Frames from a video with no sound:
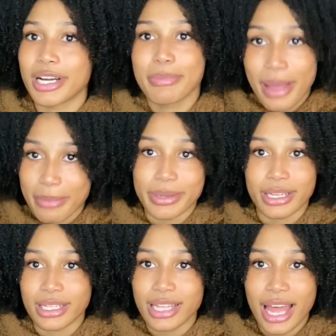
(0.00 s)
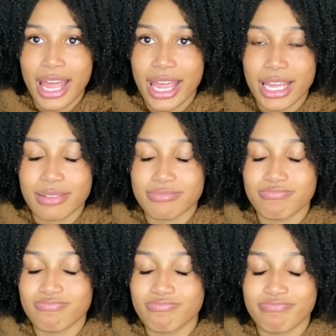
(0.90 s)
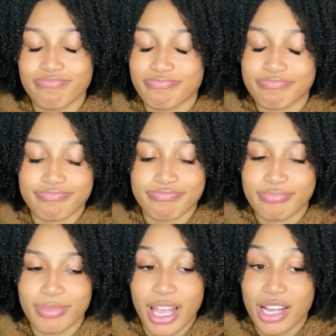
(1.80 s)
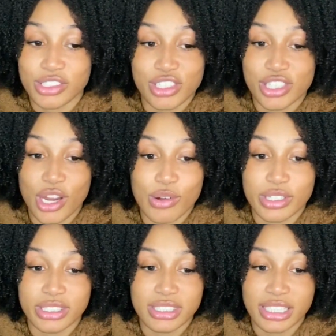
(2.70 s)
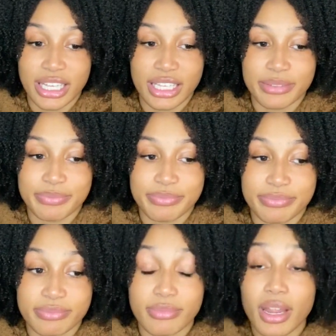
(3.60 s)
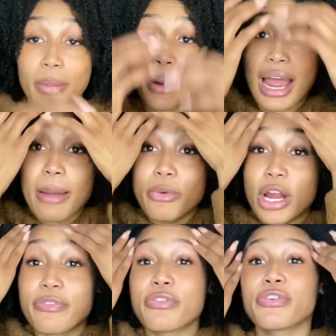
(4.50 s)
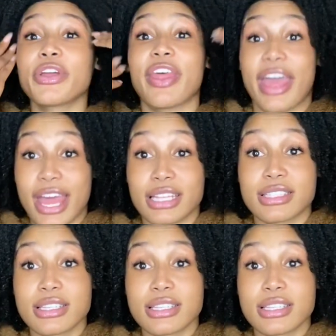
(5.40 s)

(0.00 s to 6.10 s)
baby, like, y'all just don't understand. And I am grateful for that.